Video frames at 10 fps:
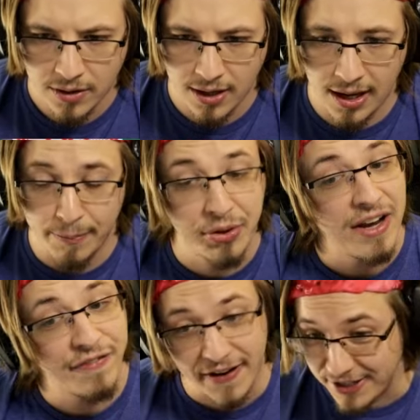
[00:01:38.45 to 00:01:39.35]
Uh, played
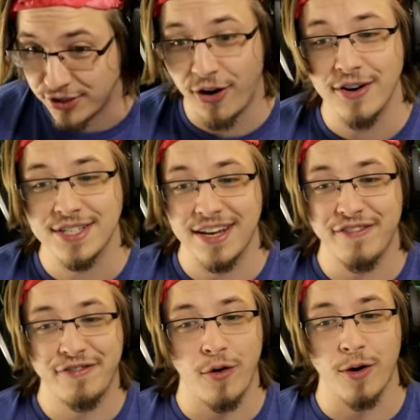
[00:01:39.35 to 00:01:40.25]
face cards give
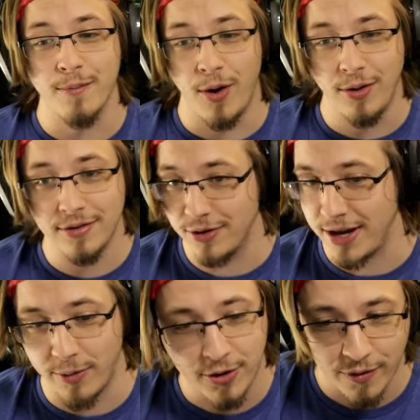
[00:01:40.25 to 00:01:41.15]
4 mult. Okay,
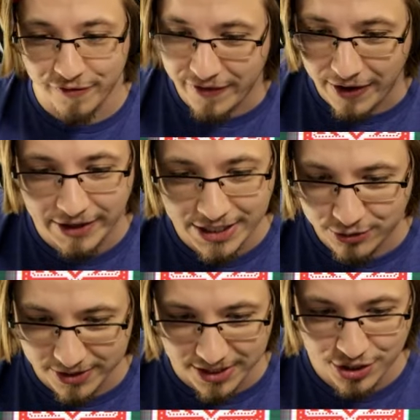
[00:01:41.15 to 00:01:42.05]
we're going very
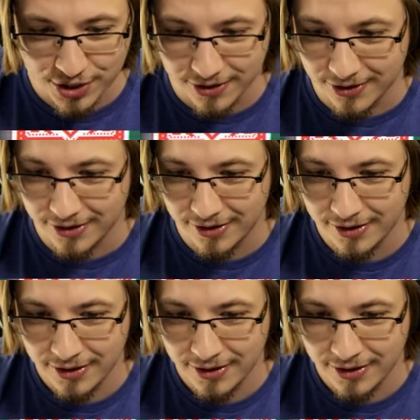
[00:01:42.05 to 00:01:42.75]
traditional.